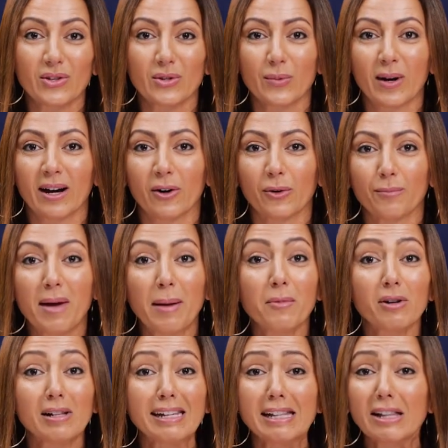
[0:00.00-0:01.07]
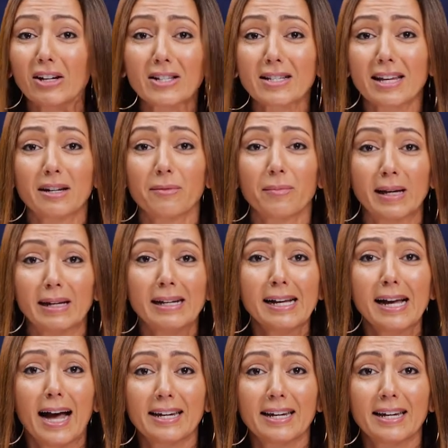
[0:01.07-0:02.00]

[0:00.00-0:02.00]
as well. Memory loss can be